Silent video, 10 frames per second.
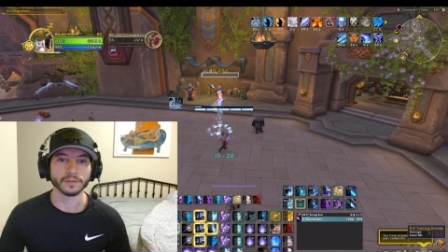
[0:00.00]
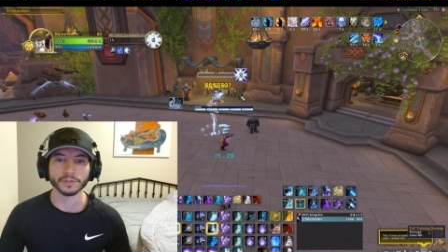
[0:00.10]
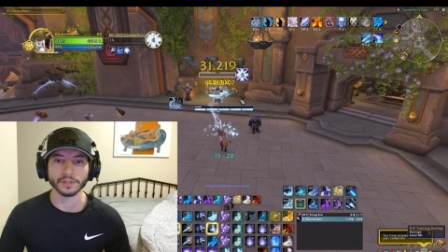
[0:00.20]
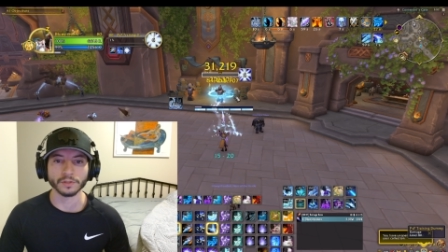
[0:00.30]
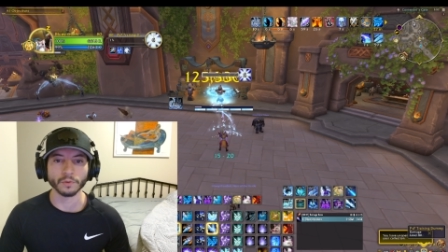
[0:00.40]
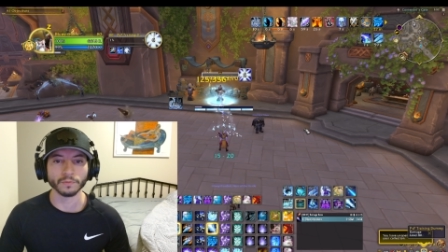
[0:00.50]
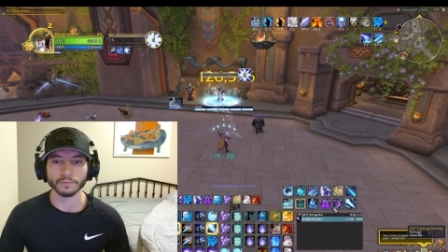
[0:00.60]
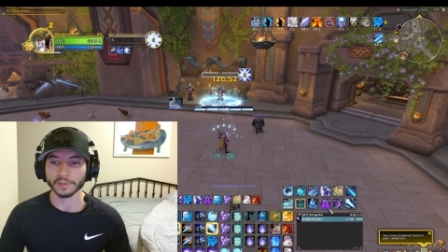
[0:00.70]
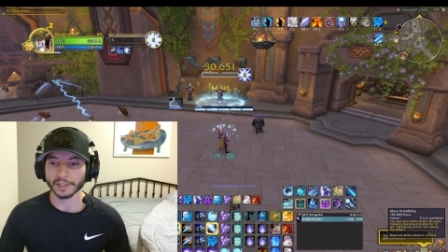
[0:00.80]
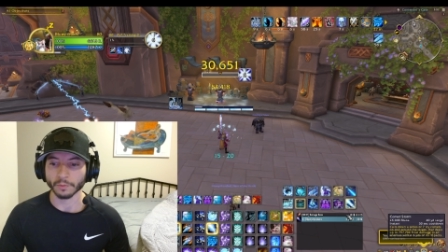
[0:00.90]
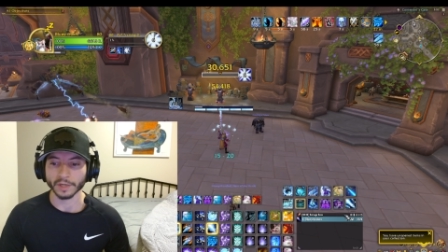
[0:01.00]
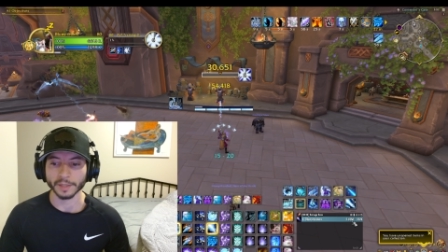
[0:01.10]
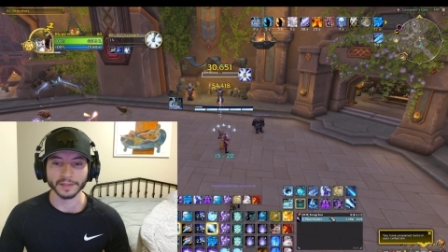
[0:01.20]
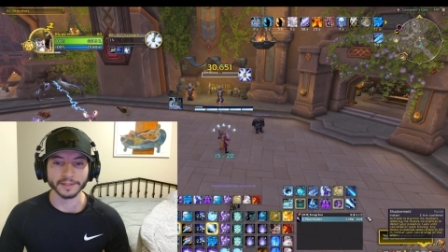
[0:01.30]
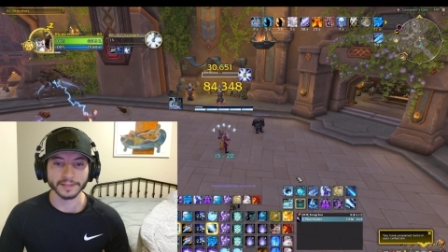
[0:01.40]
So just don't really worry
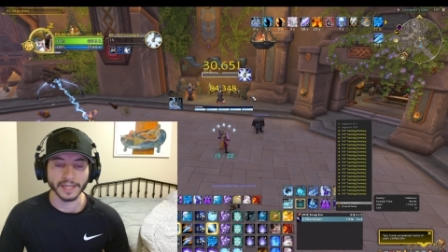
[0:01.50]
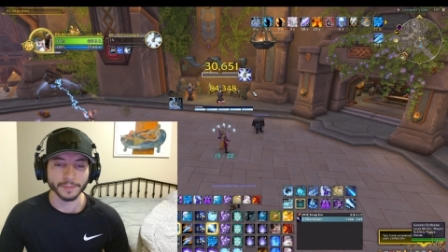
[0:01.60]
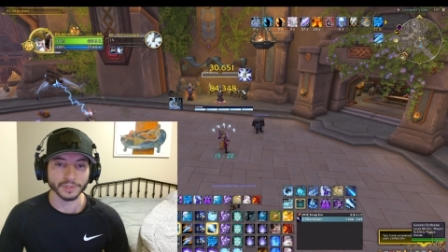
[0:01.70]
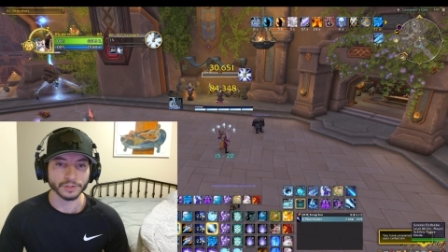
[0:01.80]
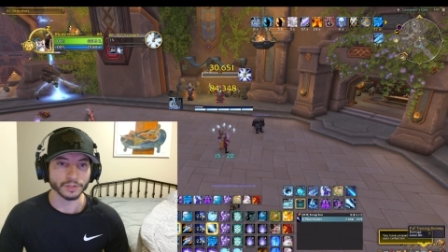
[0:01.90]
about the damage,